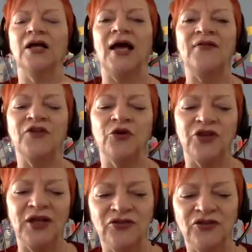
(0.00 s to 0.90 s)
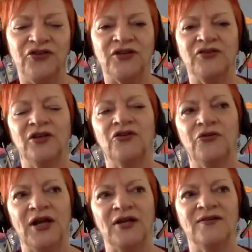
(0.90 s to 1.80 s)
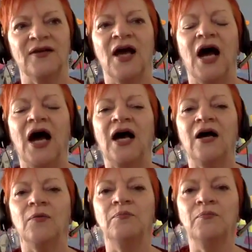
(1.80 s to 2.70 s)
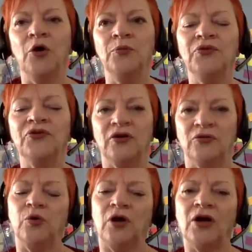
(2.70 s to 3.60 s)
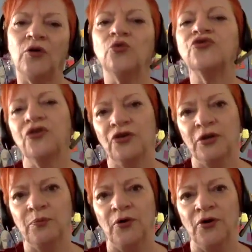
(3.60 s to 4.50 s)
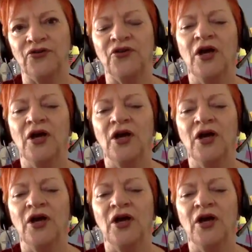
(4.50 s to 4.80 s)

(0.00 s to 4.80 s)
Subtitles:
And those intersecting threads are what I call turning points,